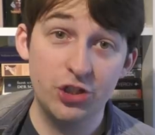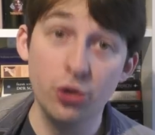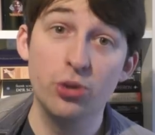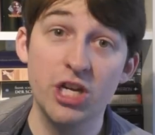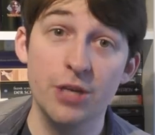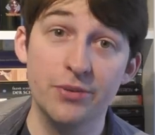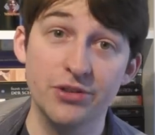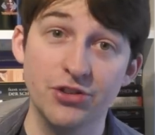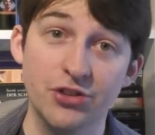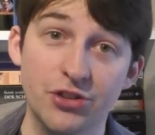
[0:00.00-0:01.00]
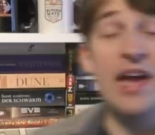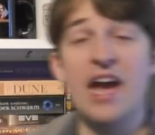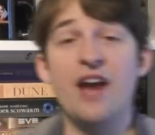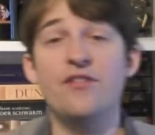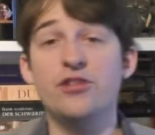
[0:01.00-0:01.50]
zookeepers. They
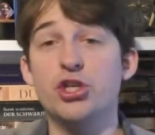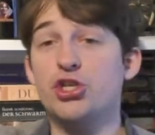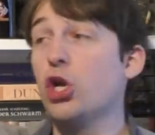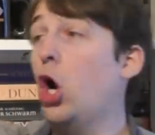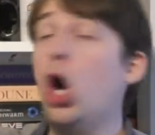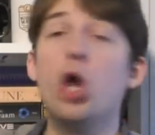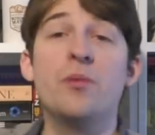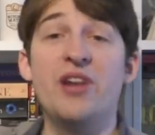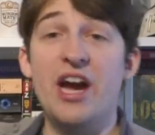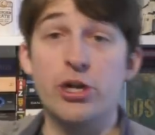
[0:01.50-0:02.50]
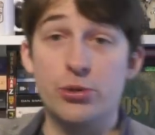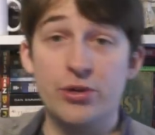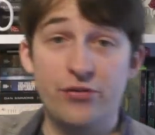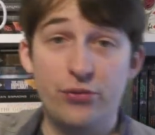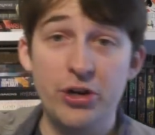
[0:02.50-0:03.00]
have just a whole
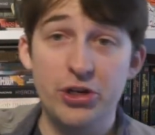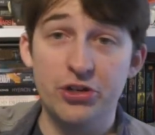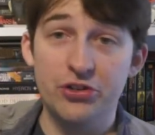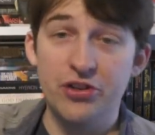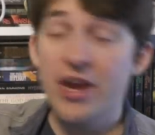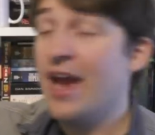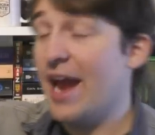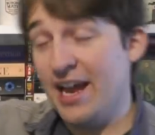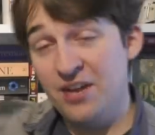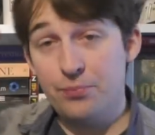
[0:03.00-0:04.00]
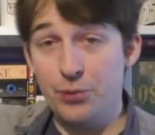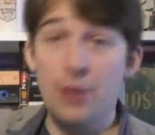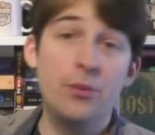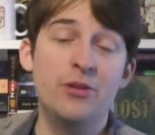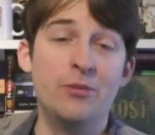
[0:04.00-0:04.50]
menagerie of creatures and
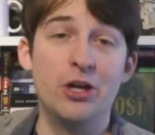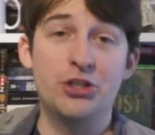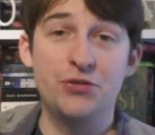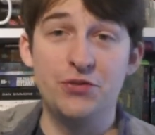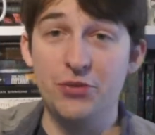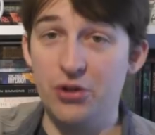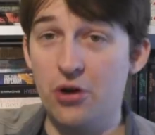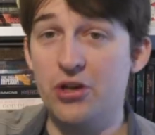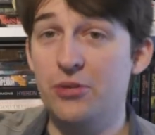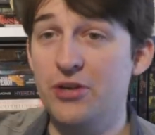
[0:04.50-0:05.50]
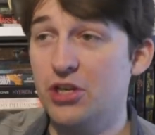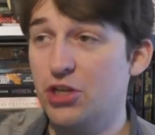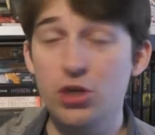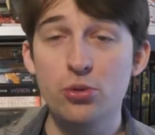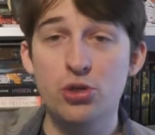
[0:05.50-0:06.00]
probably most of them are not going to be
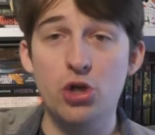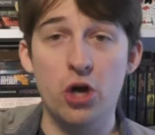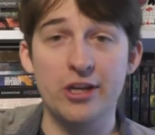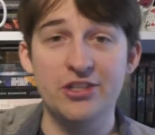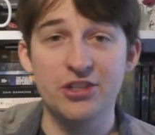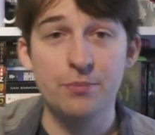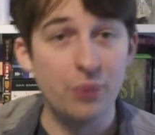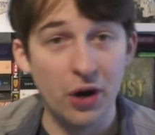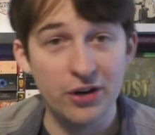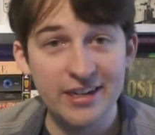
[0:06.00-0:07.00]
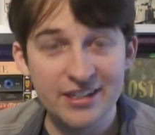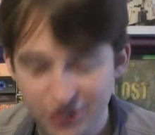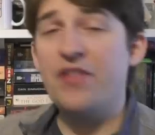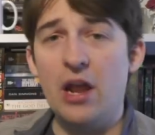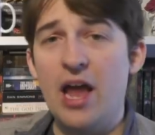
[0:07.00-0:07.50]
cute doggies and ponies.
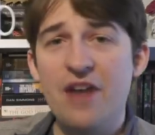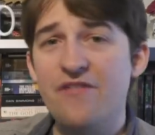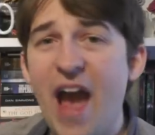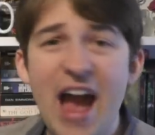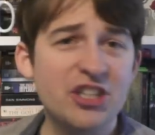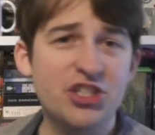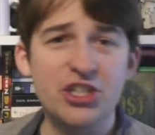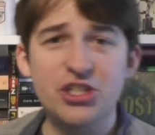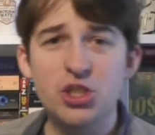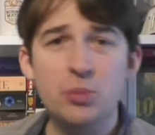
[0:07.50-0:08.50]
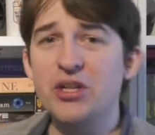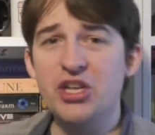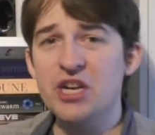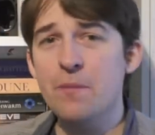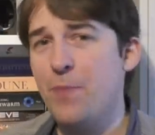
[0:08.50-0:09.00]
They'll have
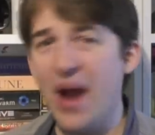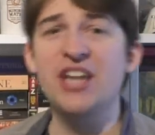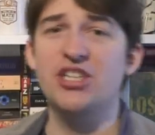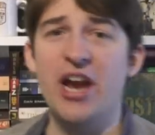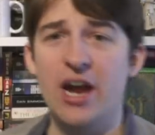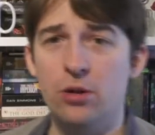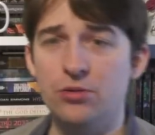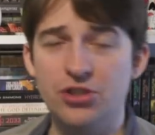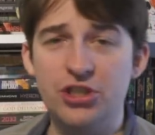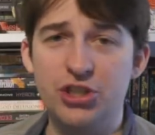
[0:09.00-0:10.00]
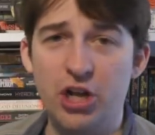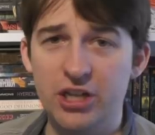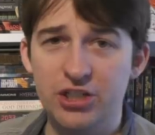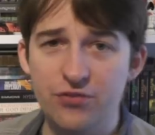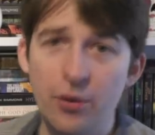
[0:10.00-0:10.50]
acid-spitting bat hounds the
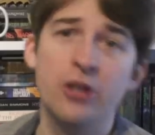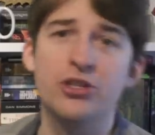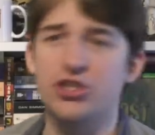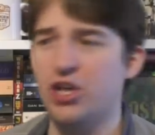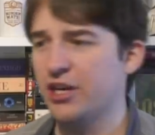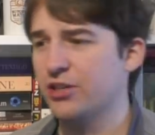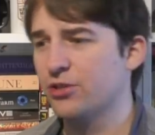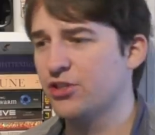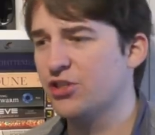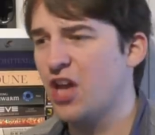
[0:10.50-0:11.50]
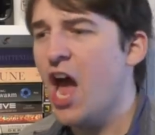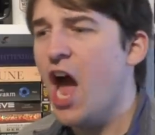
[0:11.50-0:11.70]
size of motorcycles and